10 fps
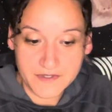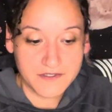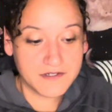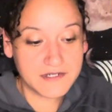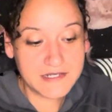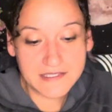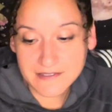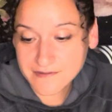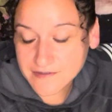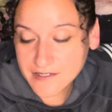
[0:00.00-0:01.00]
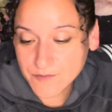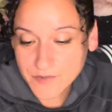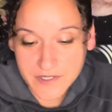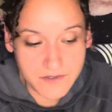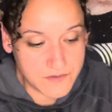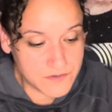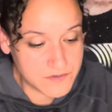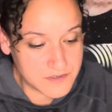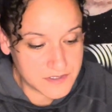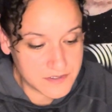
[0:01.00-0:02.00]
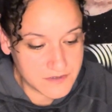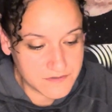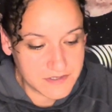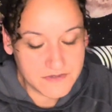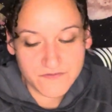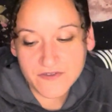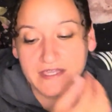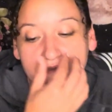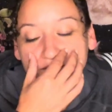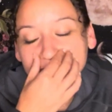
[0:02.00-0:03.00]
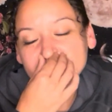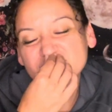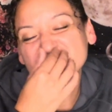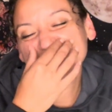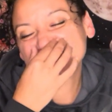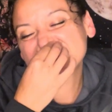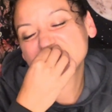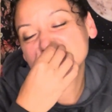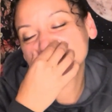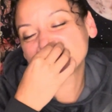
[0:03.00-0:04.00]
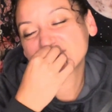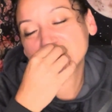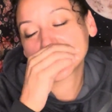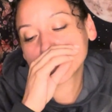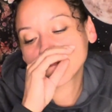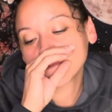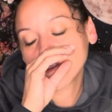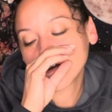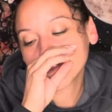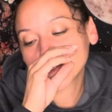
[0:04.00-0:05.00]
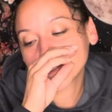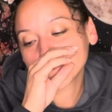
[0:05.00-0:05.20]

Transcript: You're gonna get this 10 of Pentacles here. It's fate. It's fate. Y'all are...